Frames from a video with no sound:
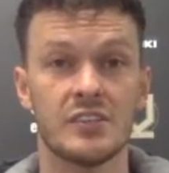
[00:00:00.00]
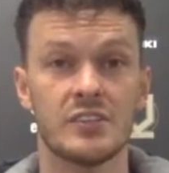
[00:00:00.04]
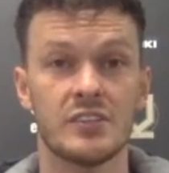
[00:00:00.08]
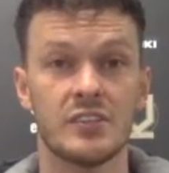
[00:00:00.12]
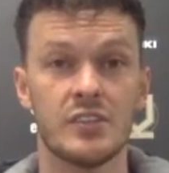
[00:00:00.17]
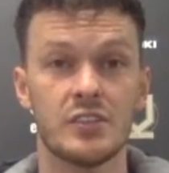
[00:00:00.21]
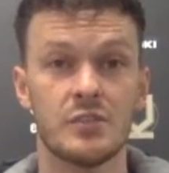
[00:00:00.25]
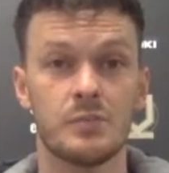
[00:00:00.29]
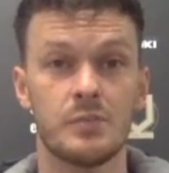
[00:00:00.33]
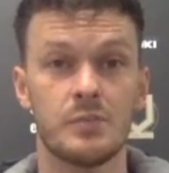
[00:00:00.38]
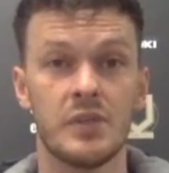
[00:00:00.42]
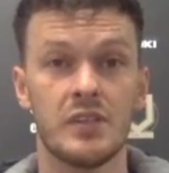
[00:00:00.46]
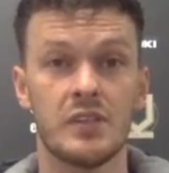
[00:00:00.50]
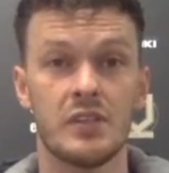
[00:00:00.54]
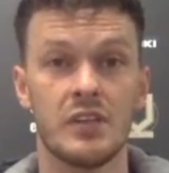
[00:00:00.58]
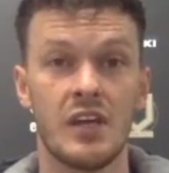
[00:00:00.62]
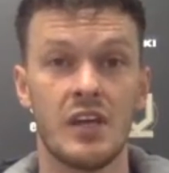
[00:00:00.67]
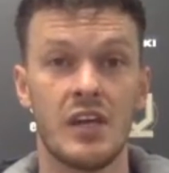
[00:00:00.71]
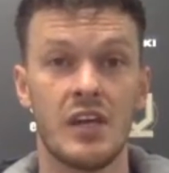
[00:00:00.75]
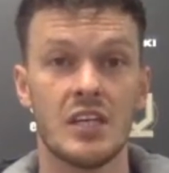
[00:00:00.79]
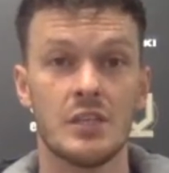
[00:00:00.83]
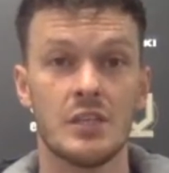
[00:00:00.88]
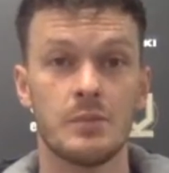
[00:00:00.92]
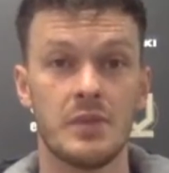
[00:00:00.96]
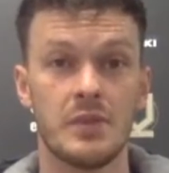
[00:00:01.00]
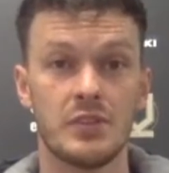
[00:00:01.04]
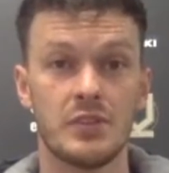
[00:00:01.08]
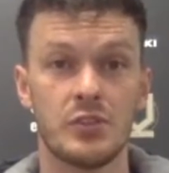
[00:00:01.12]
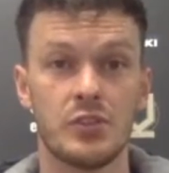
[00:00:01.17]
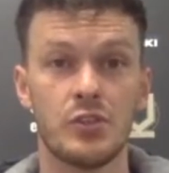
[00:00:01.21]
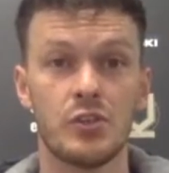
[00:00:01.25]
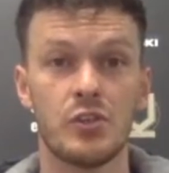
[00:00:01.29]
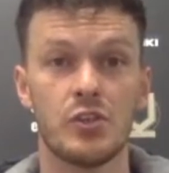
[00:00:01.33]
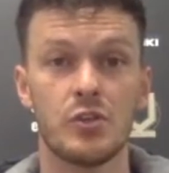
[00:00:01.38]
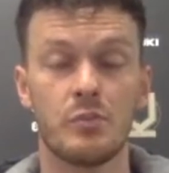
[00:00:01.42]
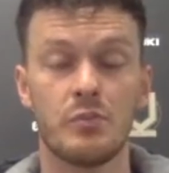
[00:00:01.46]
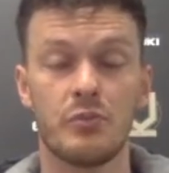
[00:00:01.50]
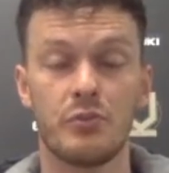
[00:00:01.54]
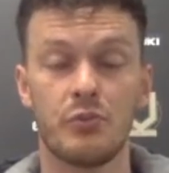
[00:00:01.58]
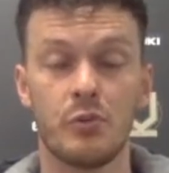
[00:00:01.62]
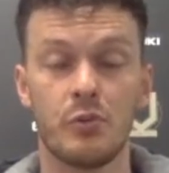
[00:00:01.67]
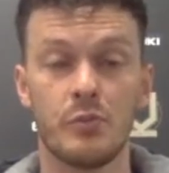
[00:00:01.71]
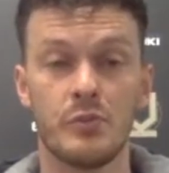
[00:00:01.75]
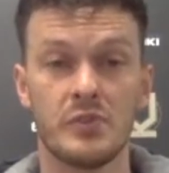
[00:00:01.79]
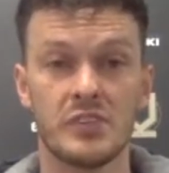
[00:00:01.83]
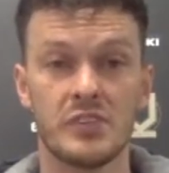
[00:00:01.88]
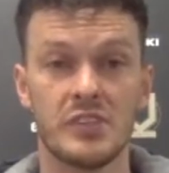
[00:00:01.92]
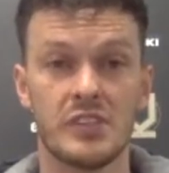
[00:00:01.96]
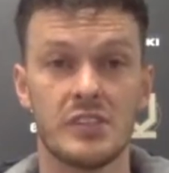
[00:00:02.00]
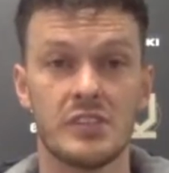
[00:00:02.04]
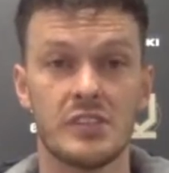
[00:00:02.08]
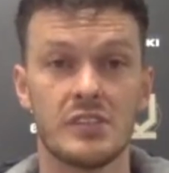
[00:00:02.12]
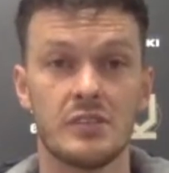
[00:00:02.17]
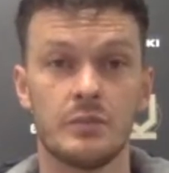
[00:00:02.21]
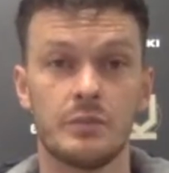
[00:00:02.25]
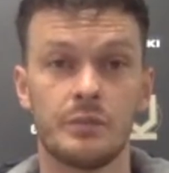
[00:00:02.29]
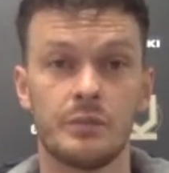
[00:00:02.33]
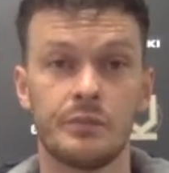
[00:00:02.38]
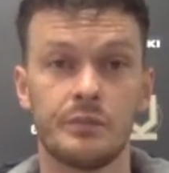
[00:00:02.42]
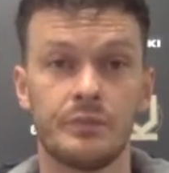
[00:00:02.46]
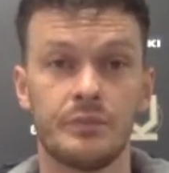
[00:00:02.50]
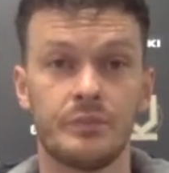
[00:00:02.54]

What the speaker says: So it's been two good performances.